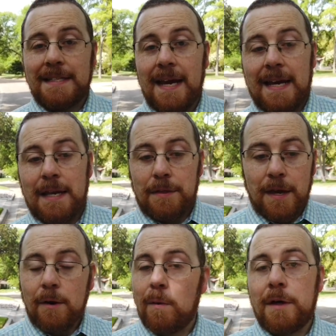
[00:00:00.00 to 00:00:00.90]
saying
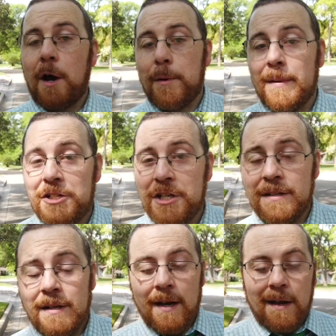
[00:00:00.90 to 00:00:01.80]
anything without
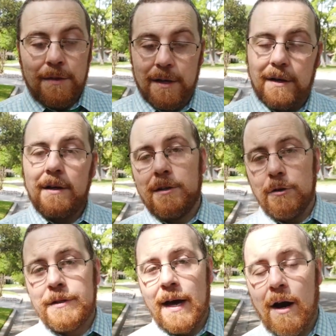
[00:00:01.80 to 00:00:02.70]
permission, then
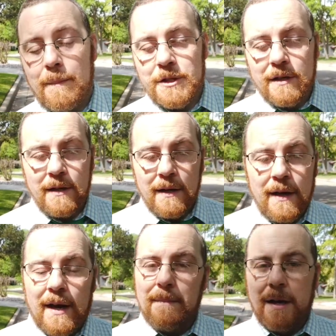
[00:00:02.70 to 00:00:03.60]
use that option
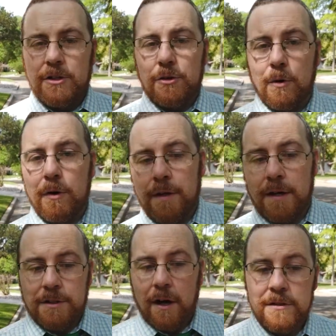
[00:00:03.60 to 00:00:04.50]
and make sure that
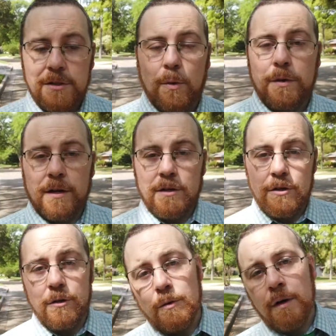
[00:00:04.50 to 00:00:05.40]
it's on so that
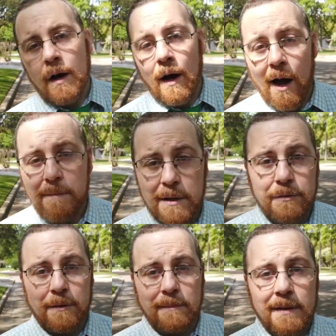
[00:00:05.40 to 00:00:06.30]
you
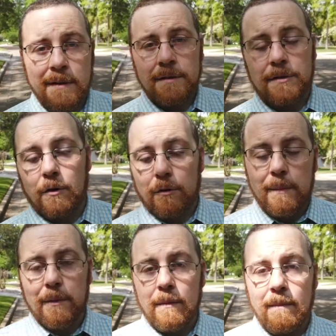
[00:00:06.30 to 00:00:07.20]
unmute them. So
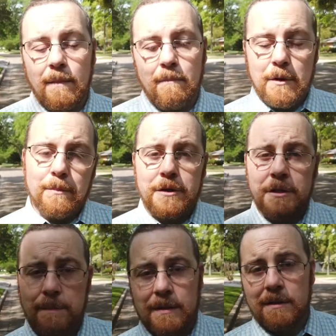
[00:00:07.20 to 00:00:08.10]
remember, mute
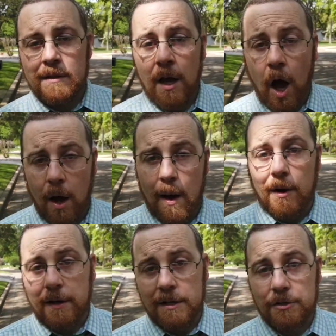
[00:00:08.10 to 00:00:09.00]
participants
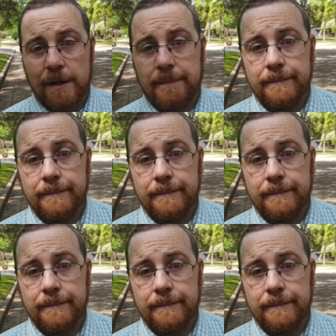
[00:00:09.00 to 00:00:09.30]
upon entry.